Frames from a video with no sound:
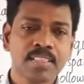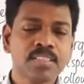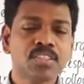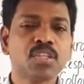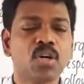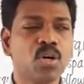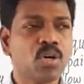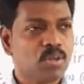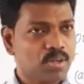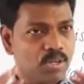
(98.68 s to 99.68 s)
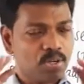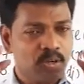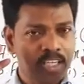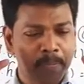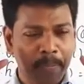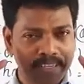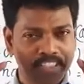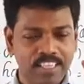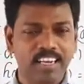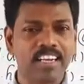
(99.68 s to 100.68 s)
So, on that
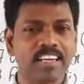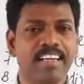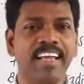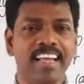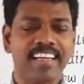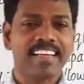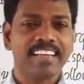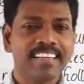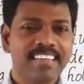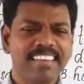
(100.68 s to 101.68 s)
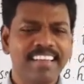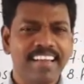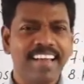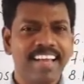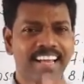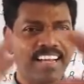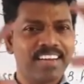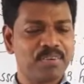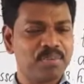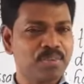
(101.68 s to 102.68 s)
particular day, the
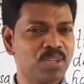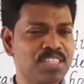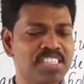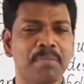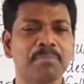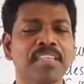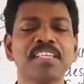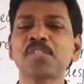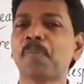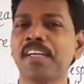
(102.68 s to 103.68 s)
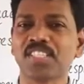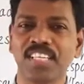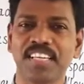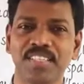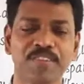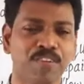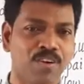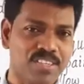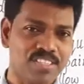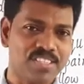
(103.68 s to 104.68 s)
air was something special in the
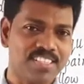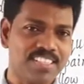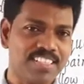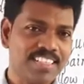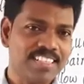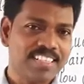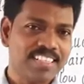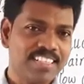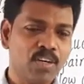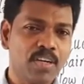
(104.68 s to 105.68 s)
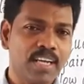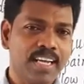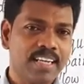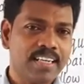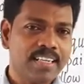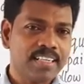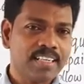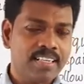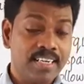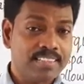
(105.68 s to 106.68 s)
forest. Okay,
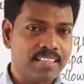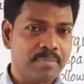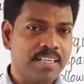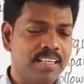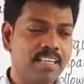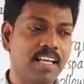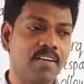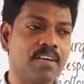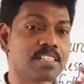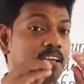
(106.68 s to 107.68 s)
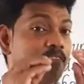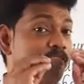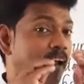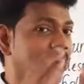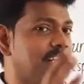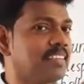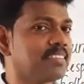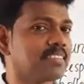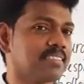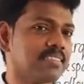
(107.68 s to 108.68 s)
doesn't mean that there was a
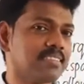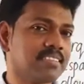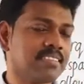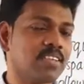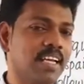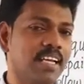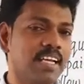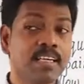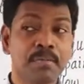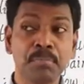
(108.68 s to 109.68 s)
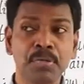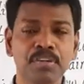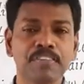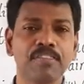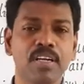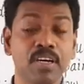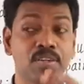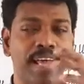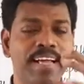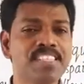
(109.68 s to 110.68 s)
fragrance, okay, beautiful or
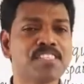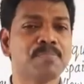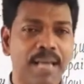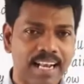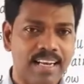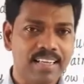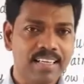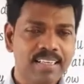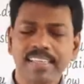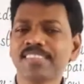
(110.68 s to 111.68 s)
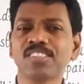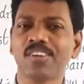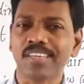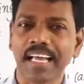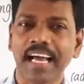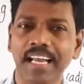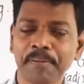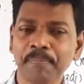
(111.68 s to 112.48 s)
nice smell. It is not that.